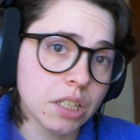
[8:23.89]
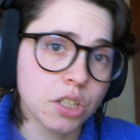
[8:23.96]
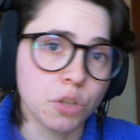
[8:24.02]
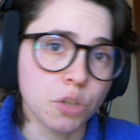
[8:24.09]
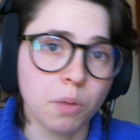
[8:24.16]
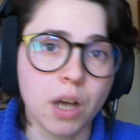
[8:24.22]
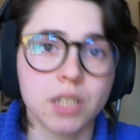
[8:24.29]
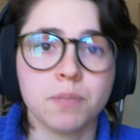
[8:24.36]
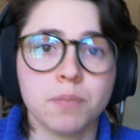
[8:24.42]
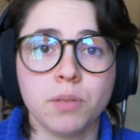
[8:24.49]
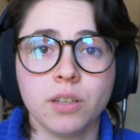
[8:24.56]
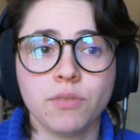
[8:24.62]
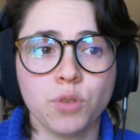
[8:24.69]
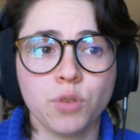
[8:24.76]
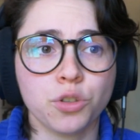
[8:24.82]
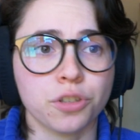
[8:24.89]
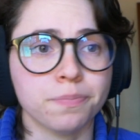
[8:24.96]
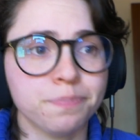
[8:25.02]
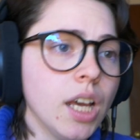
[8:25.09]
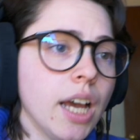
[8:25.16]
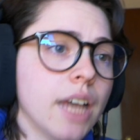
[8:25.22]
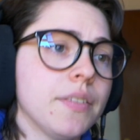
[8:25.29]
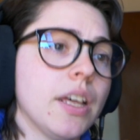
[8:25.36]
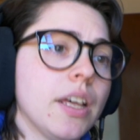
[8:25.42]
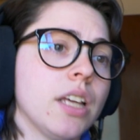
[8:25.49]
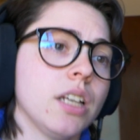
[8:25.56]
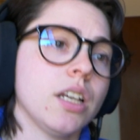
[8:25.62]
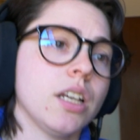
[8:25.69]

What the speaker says: to possibly in the future. And then